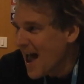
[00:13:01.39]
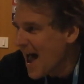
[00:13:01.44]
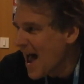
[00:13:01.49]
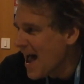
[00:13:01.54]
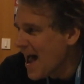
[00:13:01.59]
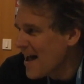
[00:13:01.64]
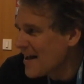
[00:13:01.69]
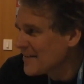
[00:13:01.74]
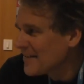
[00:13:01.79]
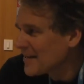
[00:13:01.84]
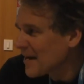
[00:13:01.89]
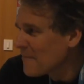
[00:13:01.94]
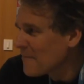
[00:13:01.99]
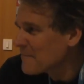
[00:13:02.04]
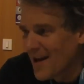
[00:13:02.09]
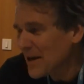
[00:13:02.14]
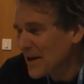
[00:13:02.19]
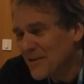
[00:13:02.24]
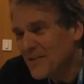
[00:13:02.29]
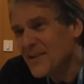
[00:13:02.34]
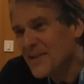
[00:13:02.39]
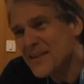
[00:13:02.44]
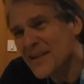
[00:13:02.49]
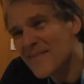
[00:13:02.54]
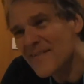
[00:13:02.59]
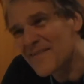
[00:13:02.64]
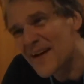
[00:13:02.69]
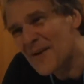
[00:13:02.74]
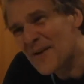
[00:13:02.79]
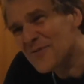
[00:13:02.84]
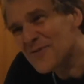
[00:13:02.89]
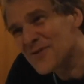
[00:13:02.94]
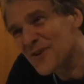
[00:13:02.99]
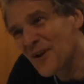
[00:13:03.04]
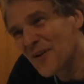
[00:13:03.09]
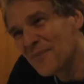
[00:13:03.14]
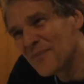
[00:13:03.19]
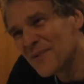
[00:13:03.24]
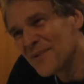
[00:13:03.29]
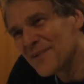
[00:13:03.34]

And apparently they found some.